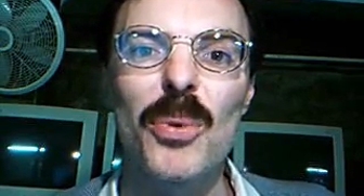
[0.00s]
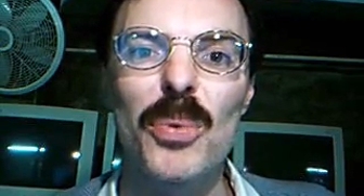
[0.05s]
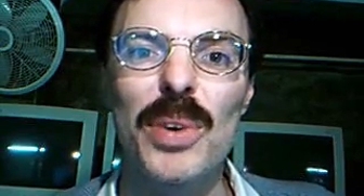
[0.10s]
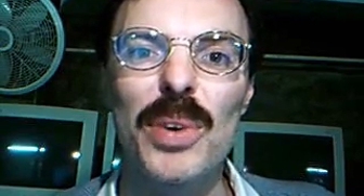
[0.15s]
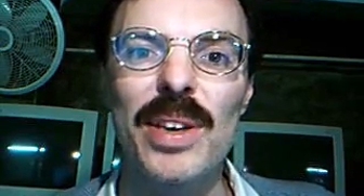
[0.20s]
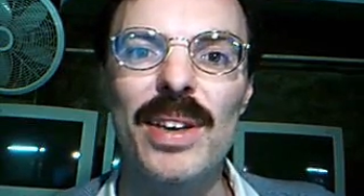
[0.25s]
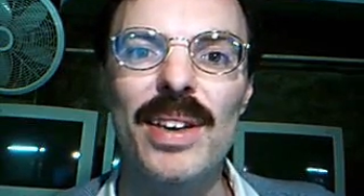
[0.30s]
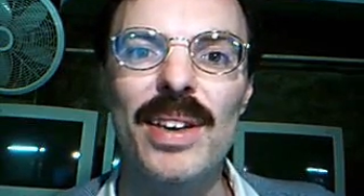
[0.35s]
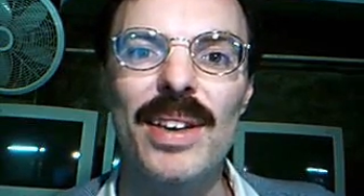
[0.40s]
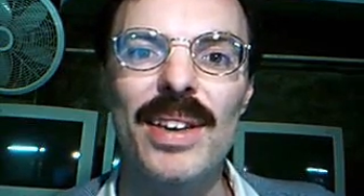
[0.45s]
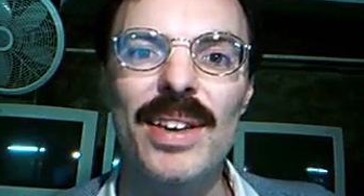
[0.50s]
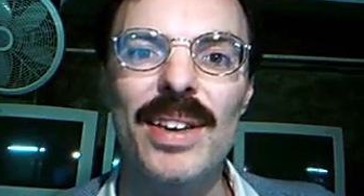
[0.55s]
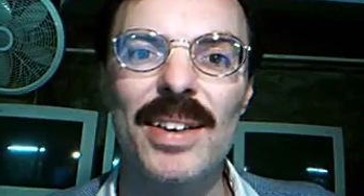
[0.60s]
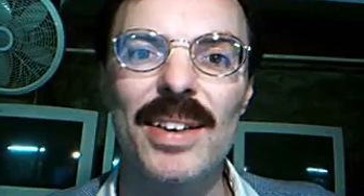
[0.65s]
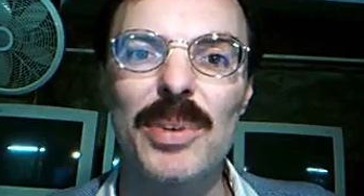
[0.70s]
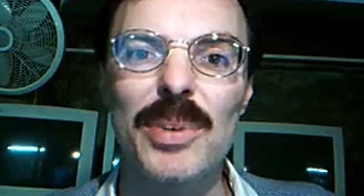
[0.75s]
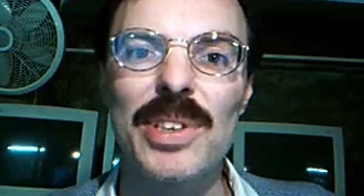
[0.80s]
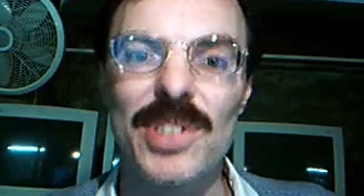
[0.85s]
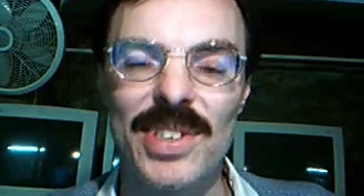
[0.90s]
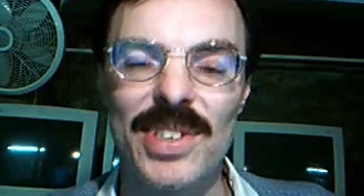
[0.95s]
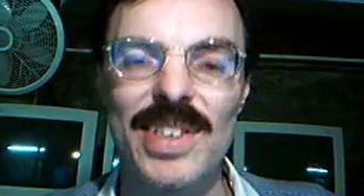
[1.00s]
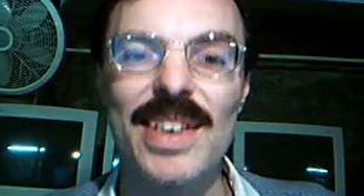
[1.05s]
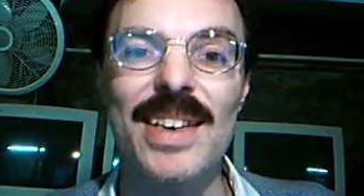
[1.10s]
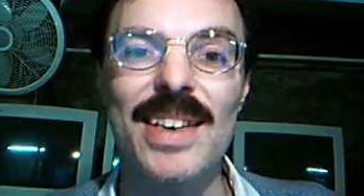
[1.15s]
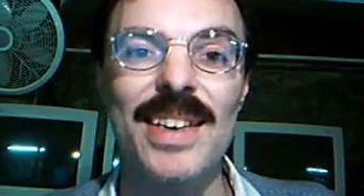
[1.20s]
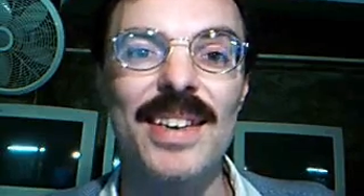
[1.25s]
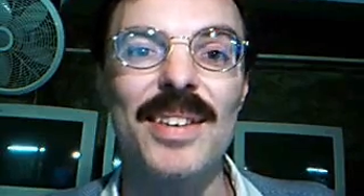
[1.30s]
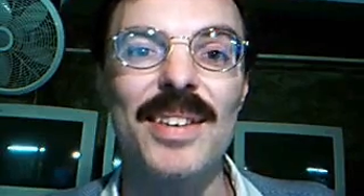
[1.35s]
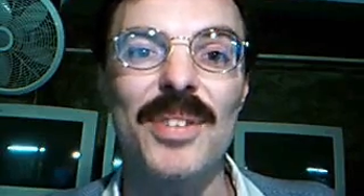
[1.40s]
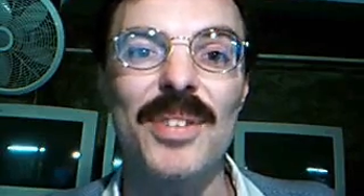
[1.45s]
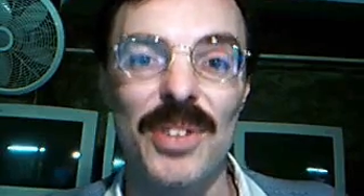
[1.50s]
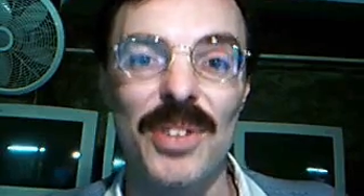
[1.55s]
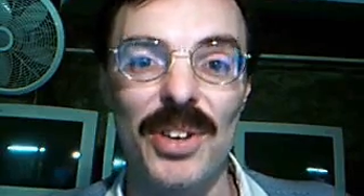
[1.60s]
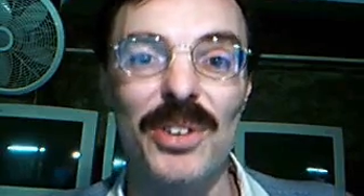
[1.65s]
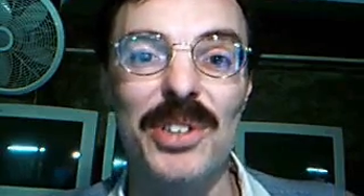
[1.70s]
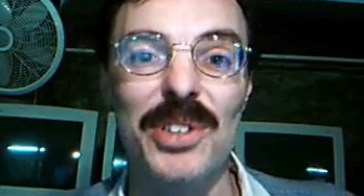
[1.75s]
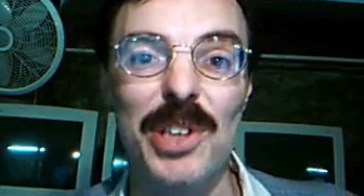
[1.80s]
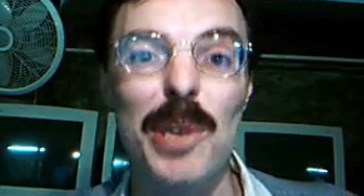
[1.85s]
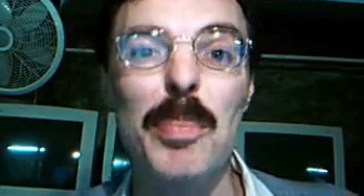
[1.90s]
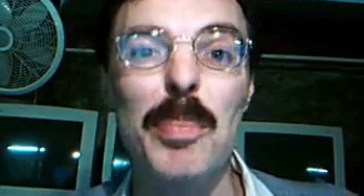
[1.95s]
we we see
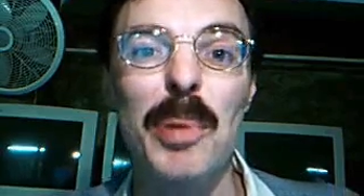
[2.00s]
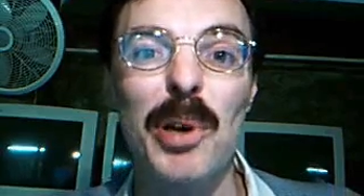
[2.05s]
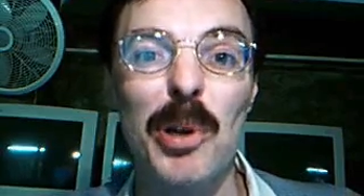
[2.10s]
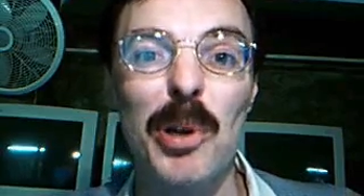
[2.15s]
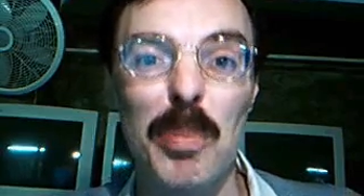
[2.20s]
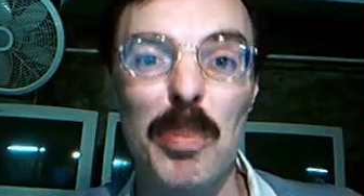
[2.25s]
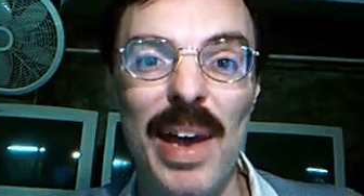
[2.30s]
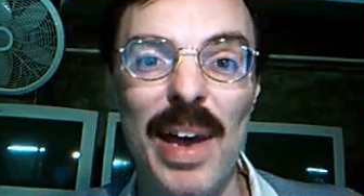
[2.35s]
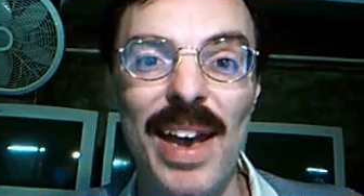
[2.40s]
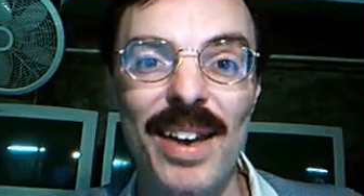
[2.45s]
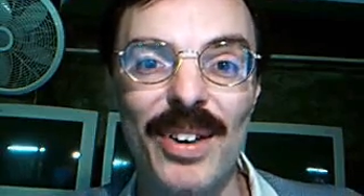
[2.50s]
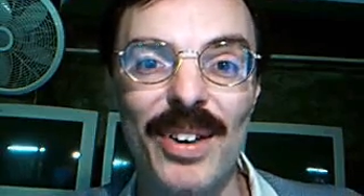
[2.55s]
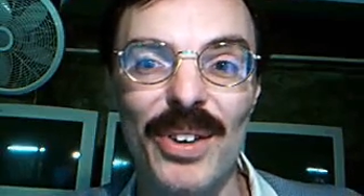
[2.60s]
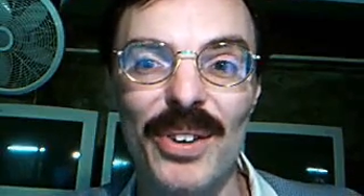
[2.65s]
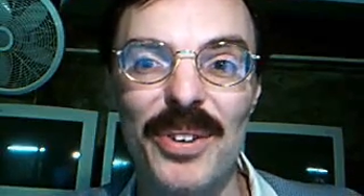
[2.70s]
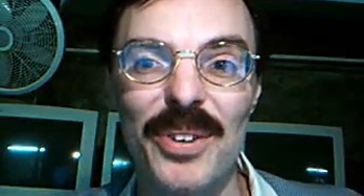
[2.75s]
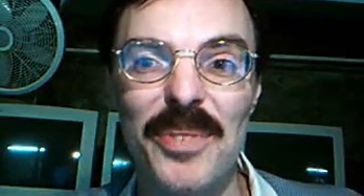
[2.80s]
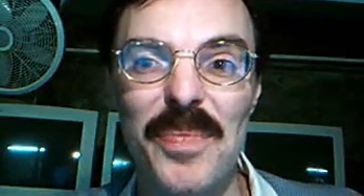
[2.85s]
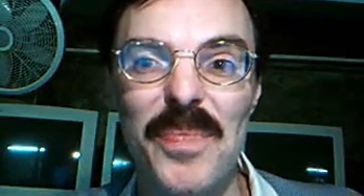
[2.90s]
their typical pattern.